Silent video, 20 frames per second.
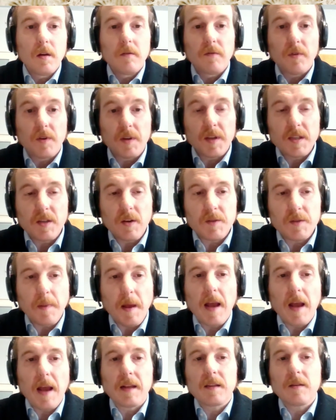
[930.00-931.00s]
For this
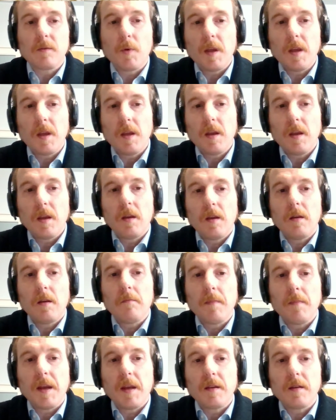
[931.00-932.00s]
respect, we
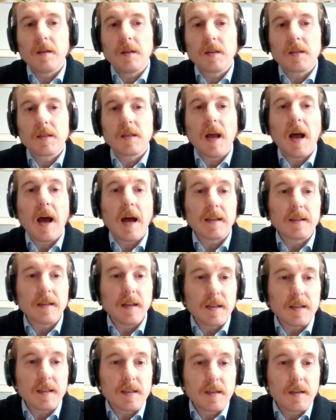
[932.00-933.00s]
made this
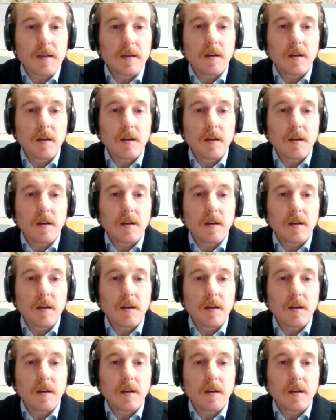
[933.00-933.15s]
atlas